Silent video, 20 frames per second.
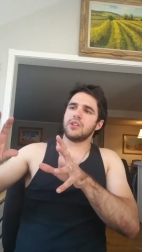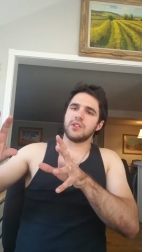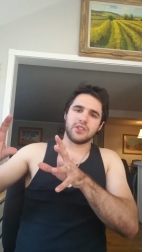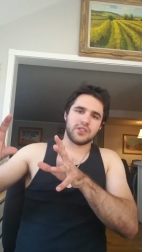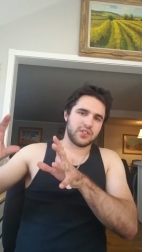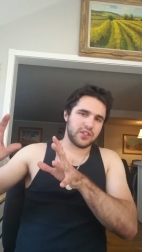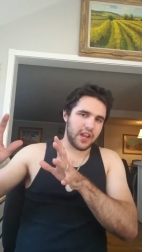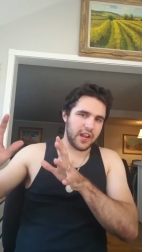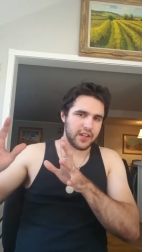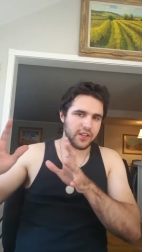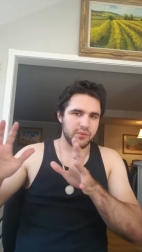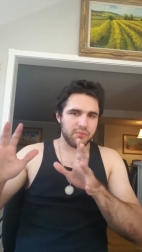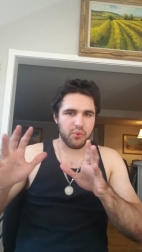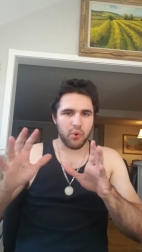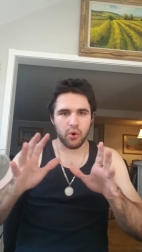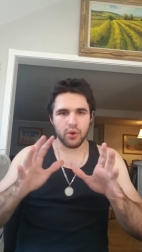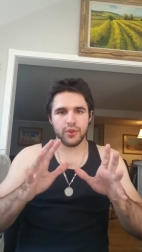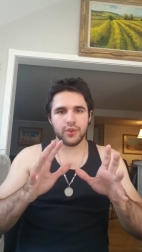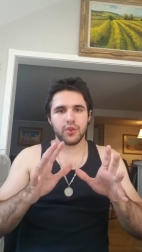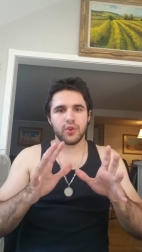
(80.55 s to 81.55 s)
say an
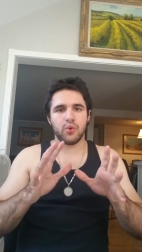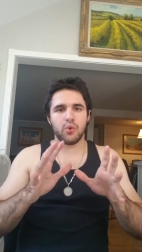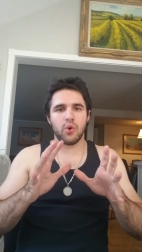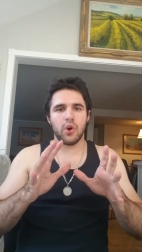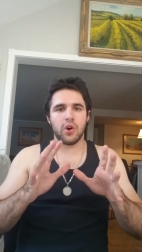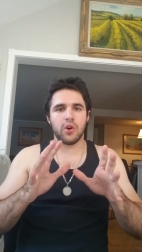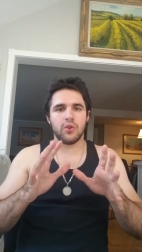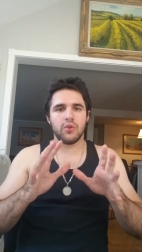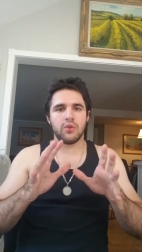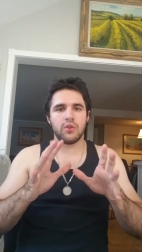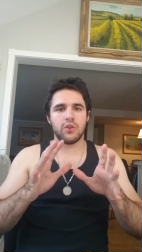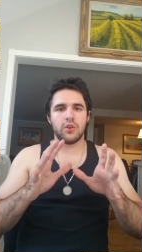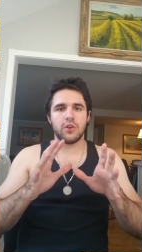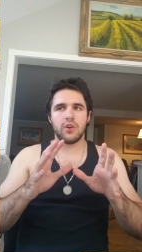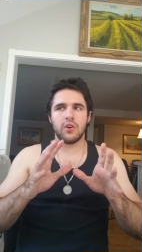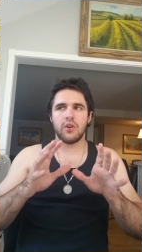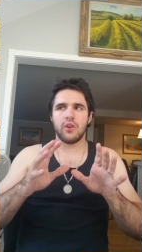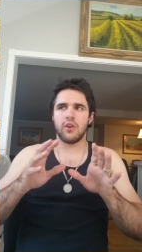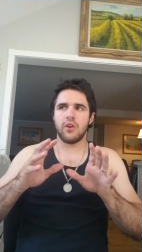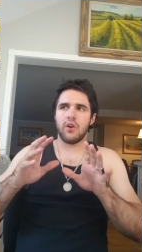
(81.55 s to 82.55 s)
important quote
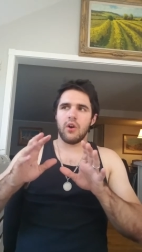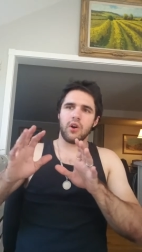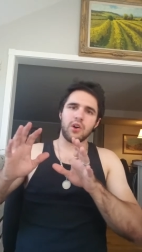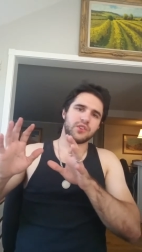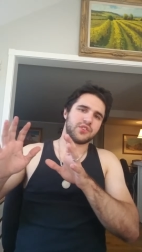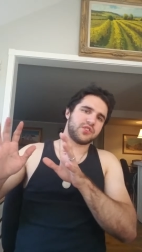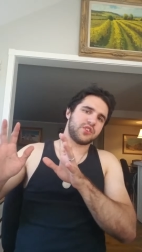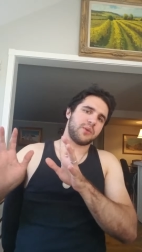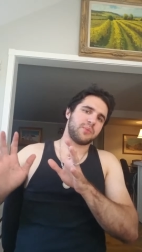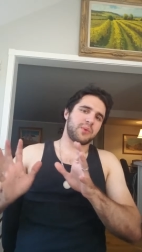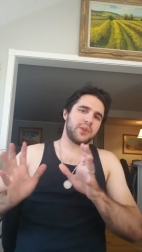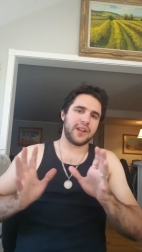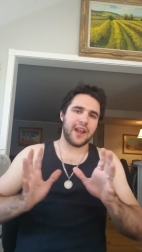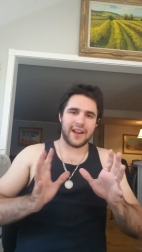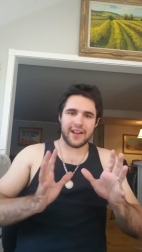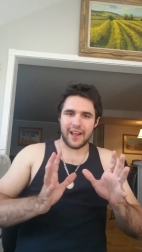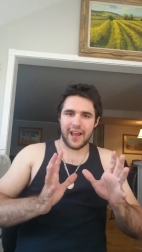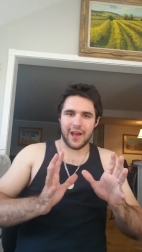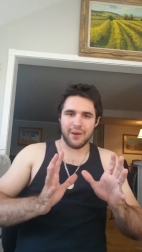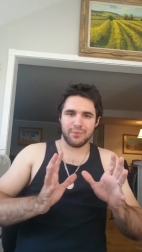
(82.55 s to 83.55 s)
or something
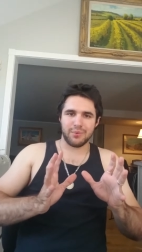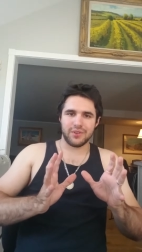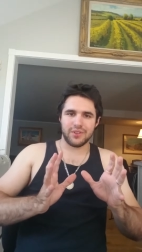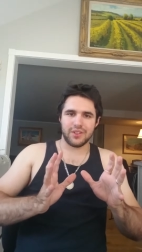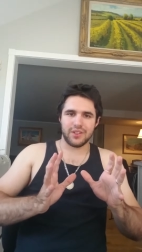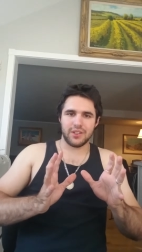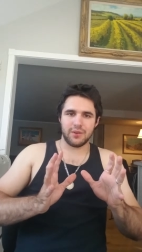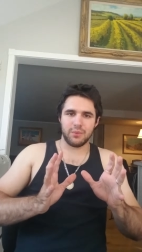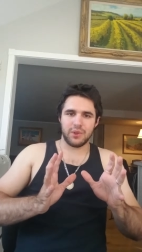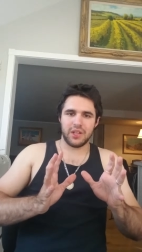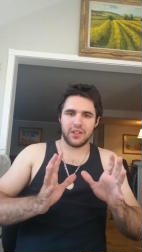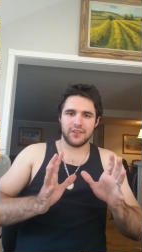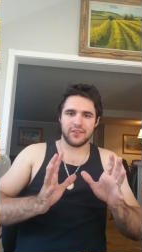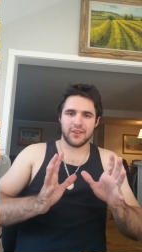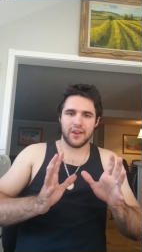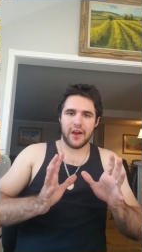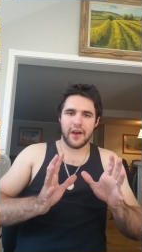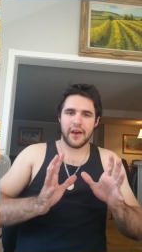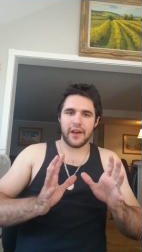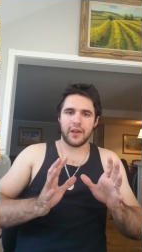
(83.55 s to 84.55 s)
that happened in the
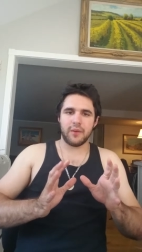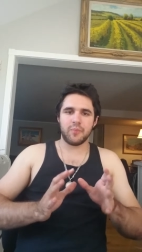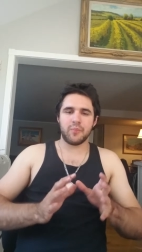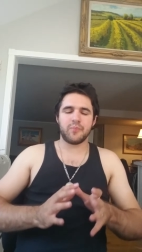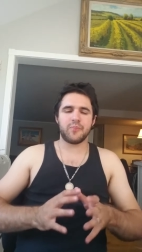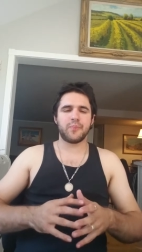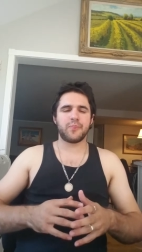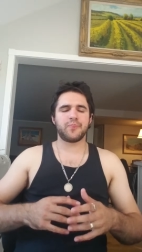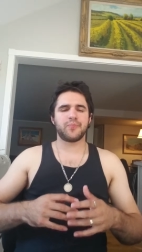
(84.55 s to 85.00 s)
meantime.